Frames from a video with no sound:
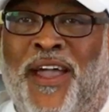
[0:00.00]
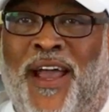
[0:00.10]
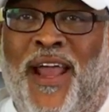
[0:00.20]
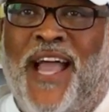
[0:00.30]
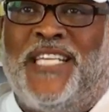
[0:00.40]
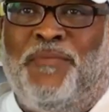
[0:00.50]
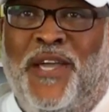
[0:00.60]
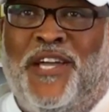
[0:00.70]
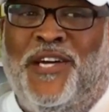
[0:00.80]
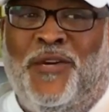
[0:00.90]
and asked
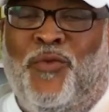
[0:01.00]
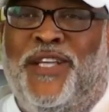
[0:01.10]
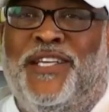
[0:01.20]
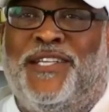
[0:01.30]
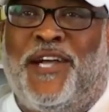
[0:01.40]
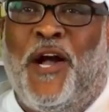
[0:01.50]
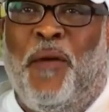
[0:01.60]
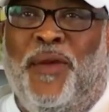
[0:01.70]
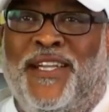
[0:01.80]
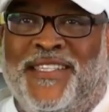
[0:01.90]
me could we just
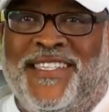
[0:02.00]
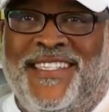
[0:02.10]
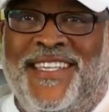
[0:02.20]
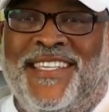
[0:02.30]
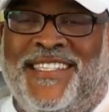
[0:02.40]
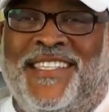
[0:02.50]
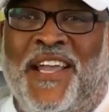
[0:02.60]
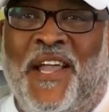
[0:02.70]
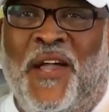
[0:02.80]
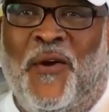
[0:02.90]
come and assist
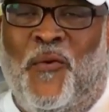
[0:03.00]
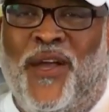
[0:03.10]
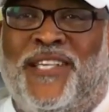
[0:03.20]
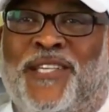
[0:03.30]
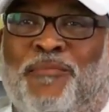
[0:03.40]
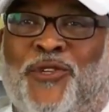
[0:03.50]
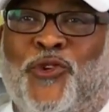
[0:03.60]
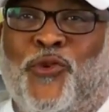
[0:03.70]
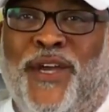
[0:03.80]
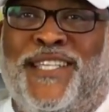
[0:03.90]
with some
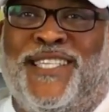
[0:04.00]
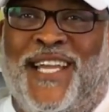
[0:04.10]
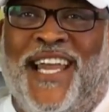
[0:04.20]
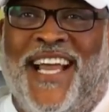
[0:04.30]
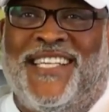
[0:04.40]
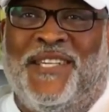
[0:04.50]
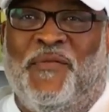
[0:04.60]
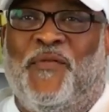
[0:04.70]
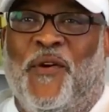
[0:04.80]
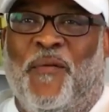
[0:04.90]
tree
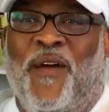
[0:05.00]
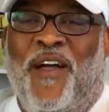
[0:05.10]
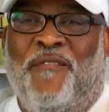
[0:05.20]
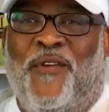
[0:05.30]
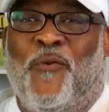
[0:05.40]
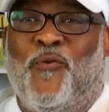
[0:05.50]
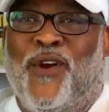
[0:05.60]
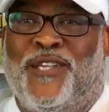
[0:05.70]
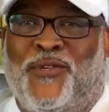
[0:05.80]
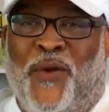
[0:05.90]
selection from for
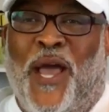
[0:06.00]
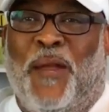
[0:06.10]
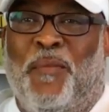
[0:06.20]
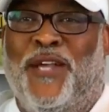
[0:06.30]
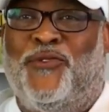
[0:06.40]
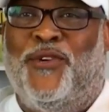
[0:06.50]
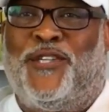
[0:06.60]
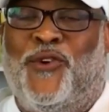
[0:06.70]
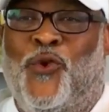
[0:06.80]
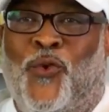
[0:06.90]
Russell Elementary
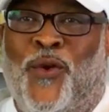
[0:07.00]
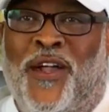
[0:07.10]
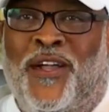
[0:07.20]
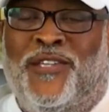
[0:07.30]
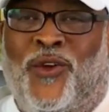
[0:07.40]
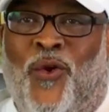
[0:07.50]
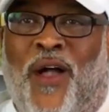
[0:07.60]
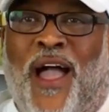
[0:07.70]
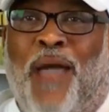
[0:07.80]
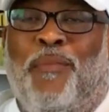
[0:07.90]
School.
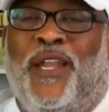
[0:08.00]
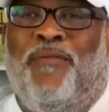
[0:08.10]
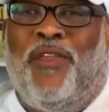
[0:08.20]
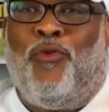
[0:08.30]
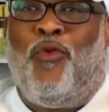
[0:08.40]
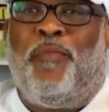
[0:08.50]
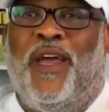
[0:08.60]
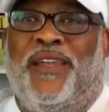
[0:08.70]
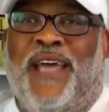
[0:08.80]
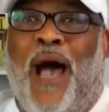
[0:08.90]
So I believe that there would
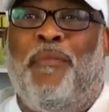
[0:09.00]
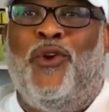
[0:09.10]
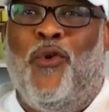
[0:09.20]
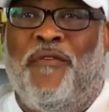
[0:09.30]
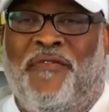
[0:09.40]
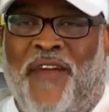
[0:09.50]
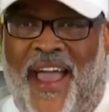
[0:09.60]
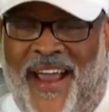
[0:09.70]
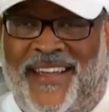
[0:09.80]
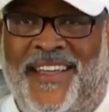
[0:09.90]
be a domino
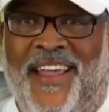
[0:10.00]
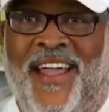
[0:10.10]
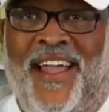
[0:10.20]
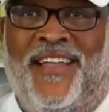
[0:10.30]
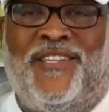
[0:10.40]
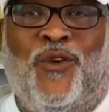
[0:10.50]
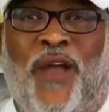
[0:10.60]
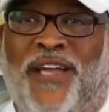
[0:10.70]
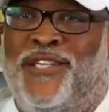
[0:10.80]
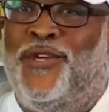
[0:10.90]
effect. And so
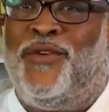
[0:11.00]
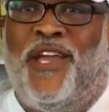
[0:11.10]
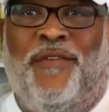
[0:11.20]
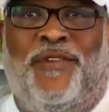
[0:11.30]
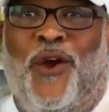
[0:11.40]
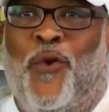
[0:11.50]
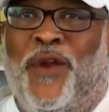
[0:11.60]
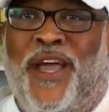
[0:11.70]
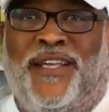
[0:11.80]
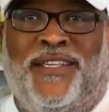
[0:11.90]
as you give
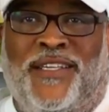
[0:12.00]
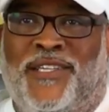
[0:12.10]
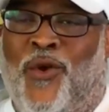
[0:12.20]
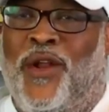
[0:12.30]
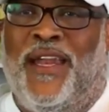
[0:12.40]
donations, it's going